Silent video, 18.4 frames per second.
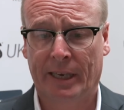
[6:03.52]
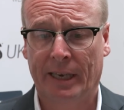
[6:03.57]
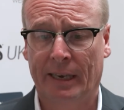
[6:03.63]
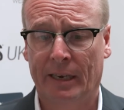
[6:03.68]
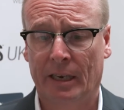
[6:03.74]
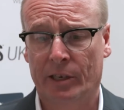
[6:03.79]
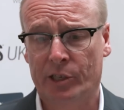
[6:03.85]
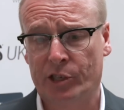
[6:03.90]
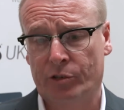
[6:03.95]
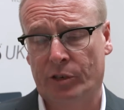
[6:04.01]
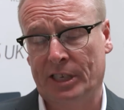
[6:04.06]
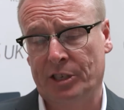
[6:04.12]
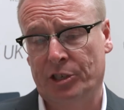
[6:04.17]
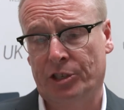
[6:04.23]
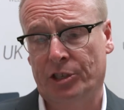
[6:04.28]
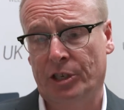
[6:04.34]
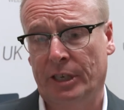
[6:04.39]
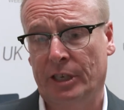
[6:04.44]
again, our
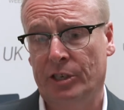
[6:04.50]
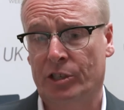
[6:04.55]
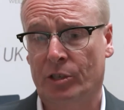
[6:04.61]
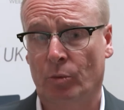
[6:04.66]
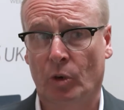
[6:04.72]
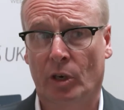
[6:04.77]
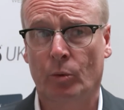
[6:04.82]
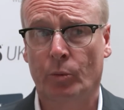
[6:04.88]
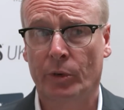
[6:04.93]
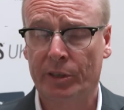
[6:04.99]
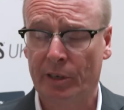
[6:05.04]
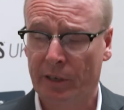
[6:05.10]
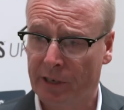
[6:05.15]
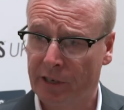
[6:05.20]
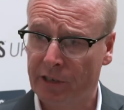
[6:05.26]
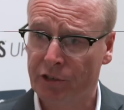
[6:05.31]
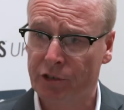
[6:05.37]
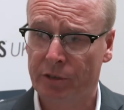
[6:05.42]
strategy is to work with
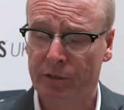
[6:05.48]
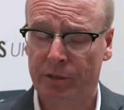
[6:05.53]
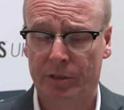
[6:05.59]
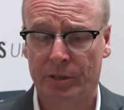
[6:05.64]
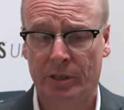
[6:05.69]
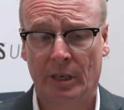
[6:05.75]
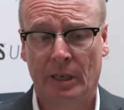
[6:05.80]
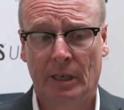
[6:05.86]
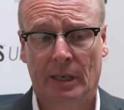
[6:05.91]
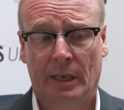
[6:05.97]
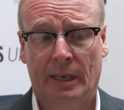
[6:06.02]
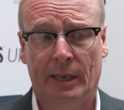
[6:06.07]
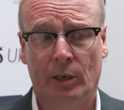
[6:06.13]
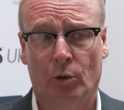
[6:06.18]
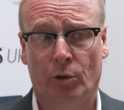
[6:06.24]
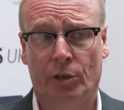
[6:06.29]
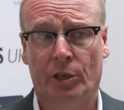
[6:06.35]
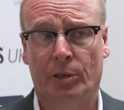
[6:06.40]
clinicians
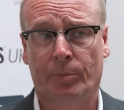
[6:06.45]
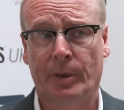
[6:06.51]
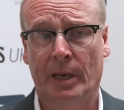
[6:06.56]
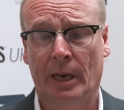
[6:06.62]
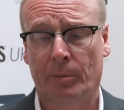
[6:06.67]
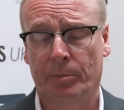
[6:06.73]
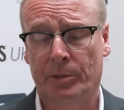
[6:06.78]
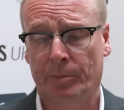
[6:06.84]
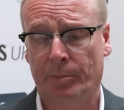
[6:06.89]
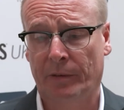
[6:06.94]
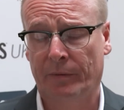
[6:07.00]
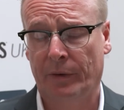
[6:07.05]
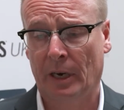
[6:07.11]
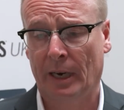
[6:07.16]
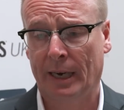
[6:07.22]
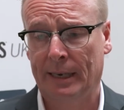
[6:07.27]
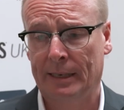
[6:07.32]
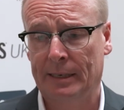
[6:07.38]
in order to be able to
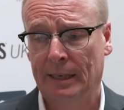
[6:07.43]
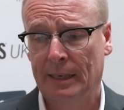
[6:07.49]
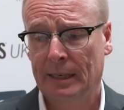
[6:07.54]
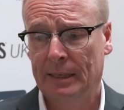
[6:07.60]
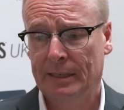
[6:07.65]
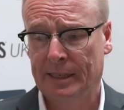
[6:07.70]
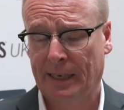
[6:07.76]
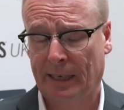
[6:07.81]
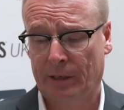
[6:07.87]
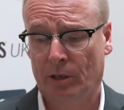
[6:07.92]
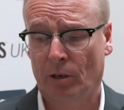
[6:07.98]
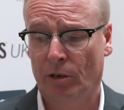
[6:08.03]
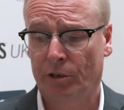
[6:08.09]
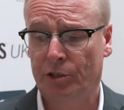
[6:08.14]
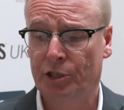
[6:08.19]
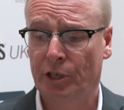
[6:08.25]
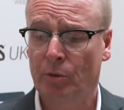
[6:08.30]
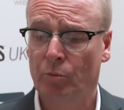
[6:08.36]
provide
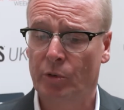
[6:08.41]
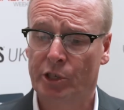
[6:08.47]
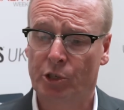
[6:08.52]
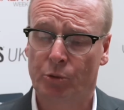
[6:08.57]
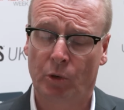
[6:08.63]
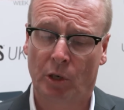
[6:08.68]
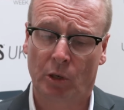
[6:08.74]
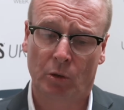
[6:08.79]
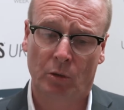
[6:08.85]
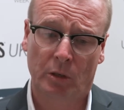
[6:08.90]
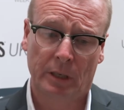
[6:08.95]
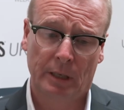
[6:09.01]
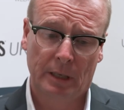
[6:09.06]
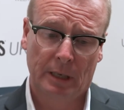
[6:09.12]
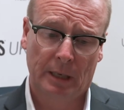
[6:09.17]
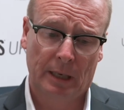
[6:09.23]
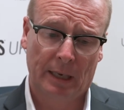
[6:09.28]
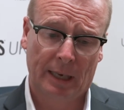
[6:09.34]
technology which will
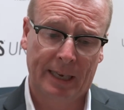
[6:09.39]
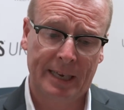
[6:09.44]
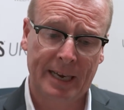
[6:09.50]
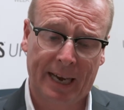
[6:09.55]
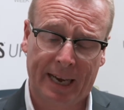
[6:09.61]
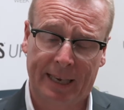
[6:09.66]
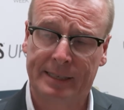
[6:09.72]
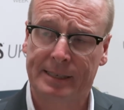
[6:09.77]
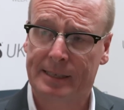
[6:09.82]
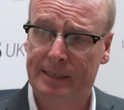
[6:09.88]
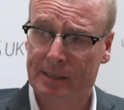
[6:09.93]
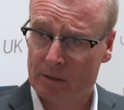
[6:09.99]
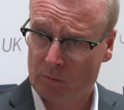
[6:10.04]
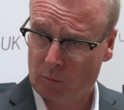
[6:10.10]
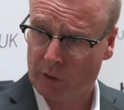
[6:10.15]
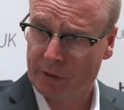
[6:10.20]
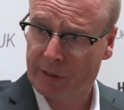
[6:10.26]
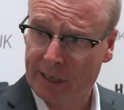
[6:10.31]
enhance
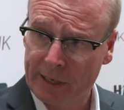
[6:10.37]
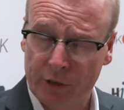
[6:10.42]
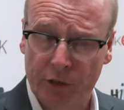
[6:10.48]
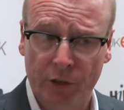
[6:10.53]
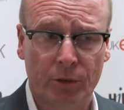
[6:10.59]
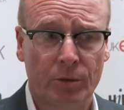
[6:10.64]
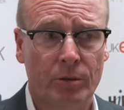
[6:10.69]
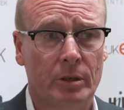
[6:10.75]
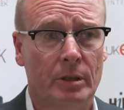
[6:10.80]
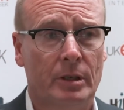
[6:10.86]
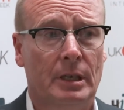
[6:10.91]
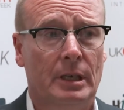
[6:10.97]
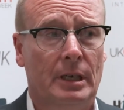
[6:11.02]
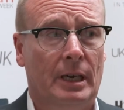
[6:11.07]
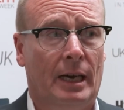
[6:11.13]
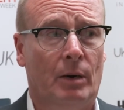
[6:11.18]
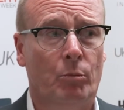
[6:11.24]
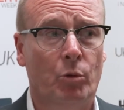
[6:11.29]
what they do
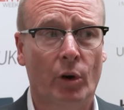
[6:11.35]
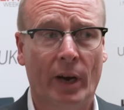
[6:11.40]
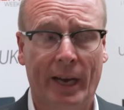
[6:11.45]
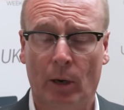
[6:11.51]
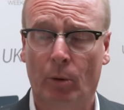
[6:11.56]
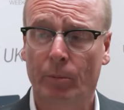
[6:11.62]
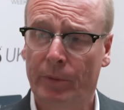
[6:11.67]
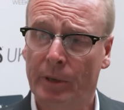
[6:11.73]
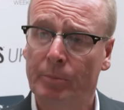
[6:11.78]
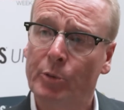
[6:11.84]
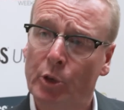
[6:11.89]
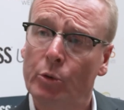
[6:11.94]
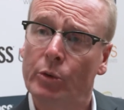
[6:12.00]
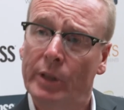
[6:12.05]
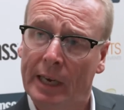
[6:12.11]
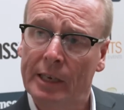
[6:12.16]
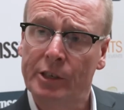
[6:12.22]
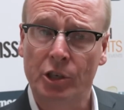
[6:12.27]
and will help them
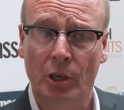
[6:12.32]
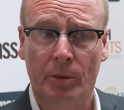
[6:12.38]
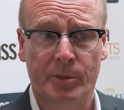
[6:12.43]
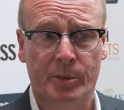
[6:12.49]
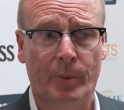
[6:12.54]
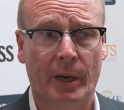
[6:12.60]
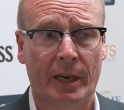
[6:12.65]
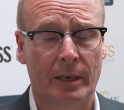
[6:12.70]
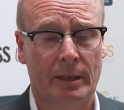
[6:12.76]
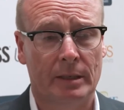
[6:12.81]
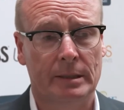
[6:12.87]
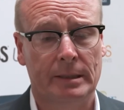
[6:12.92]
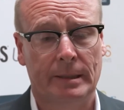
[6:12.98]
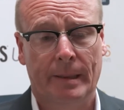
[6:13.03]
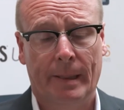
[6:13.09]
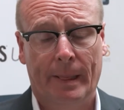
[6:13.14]
do their jobs better.